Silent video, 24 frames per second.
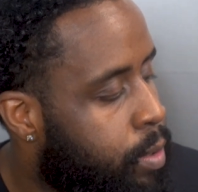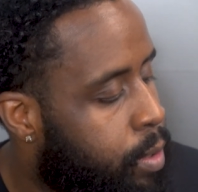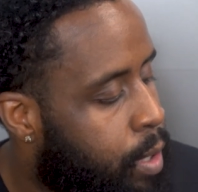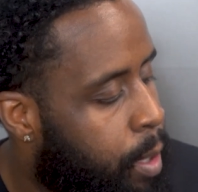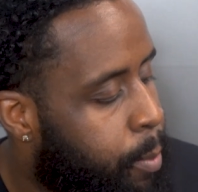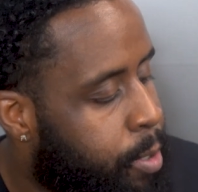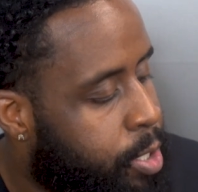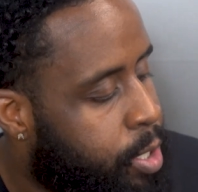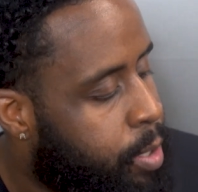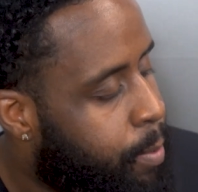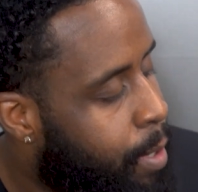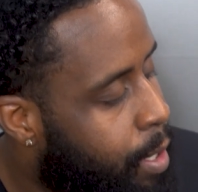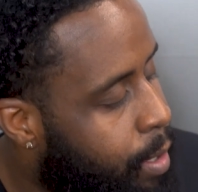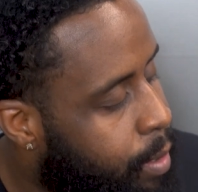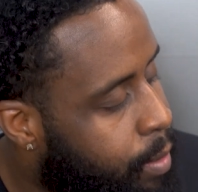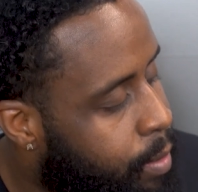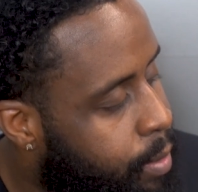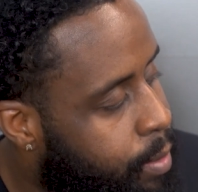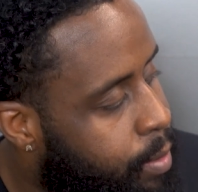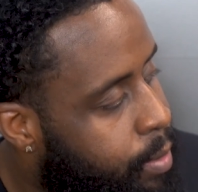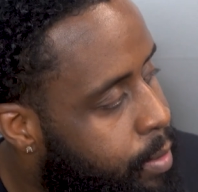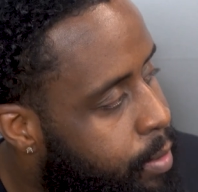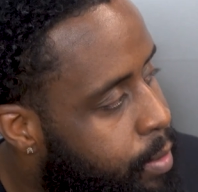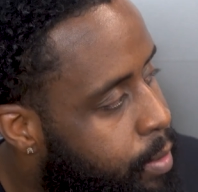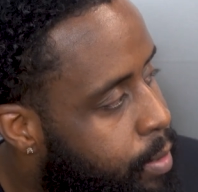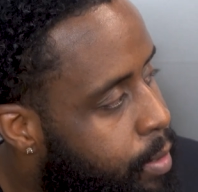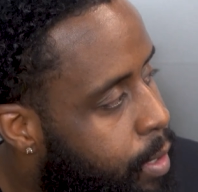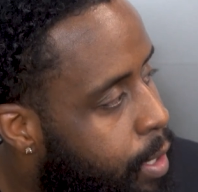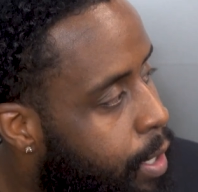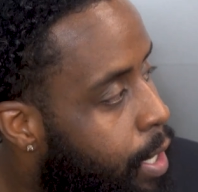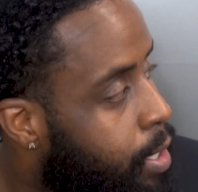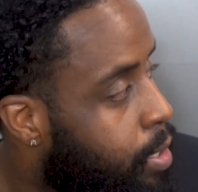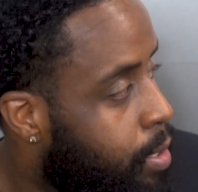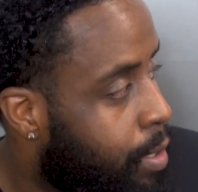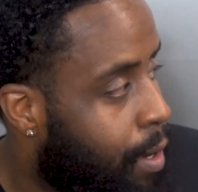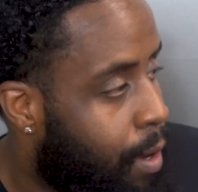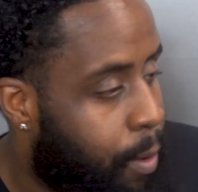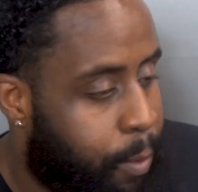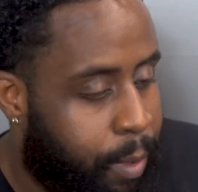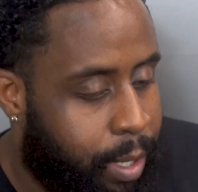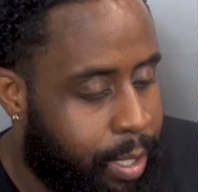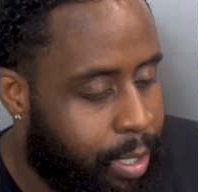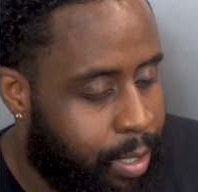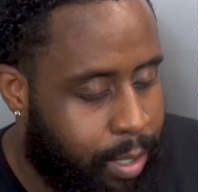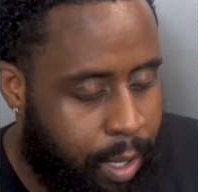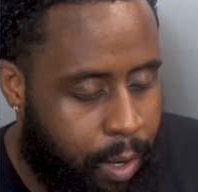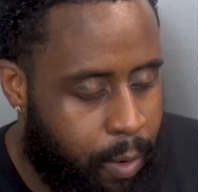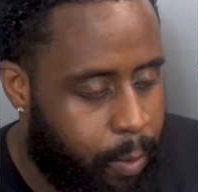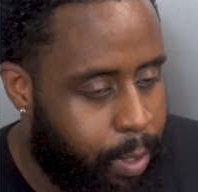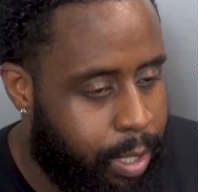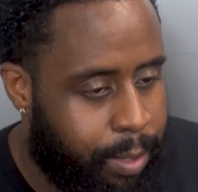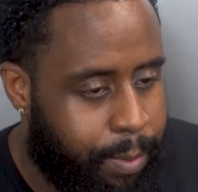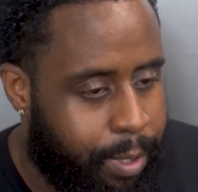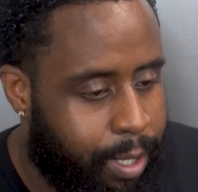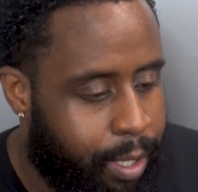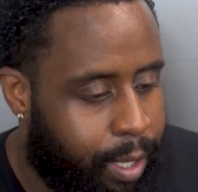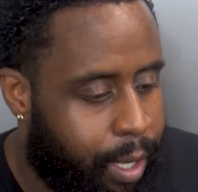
How much do you make?" And that's always been the